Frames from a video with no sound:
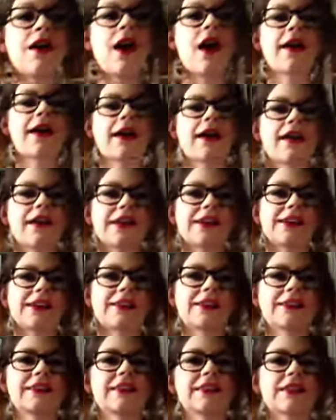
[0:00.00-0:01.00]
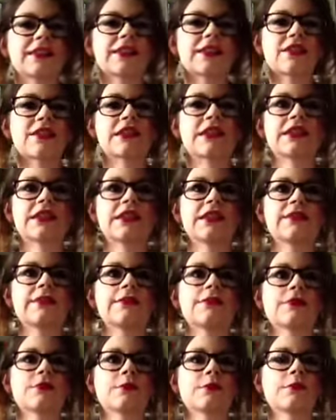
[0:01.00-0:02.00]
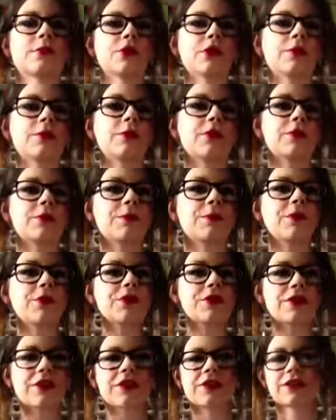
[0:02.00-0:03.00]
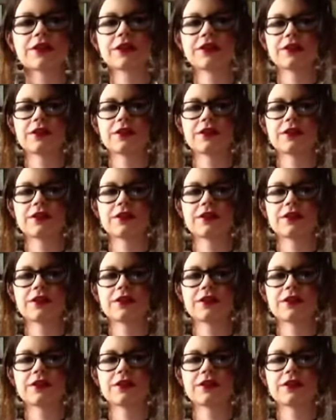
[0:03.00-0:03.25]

Hi guys, this is Chelsea from Bookybookbook.